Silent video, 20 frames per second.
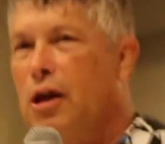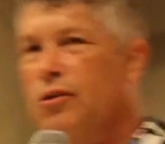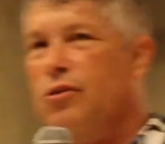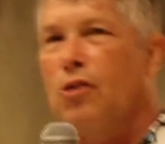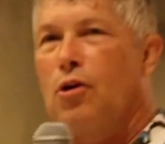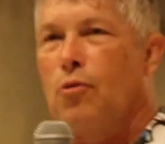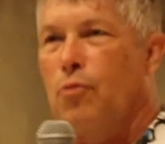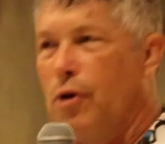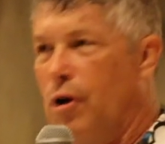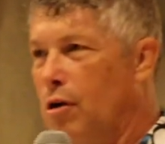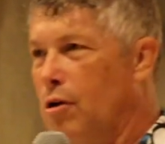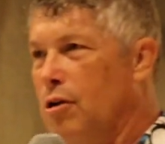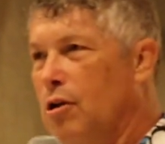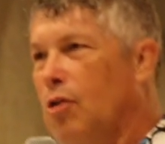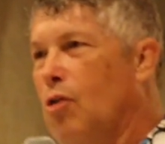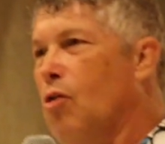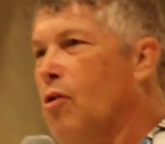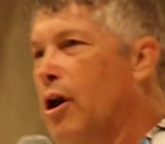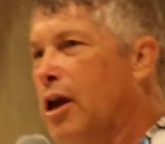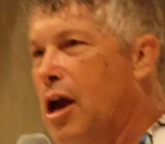kicked their rear.
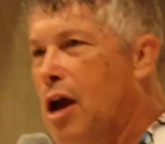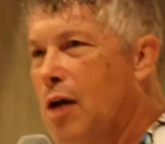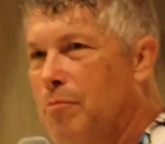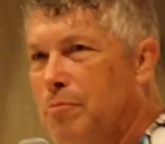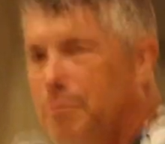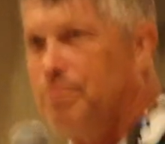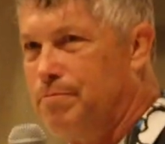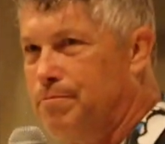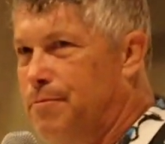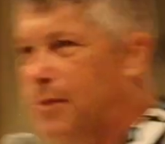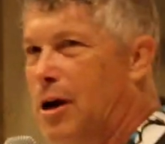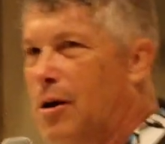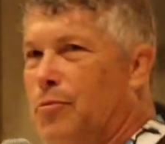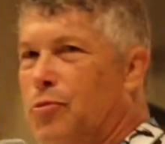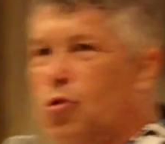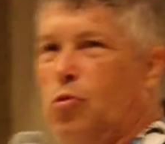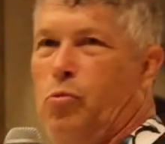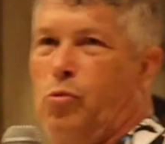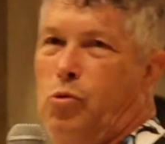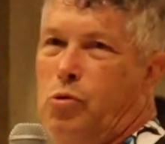You already got
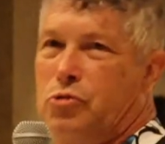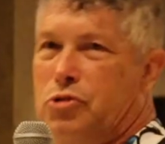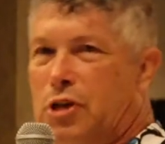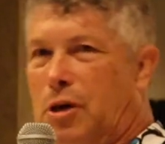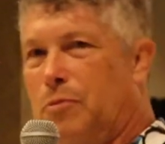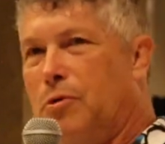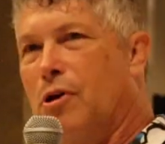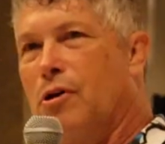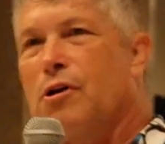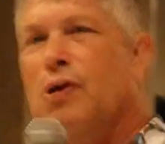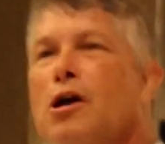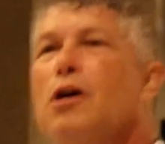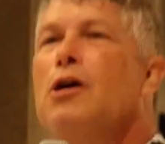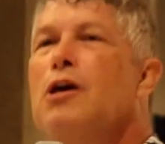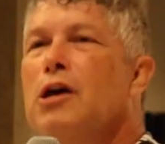Bob Thurman world champion.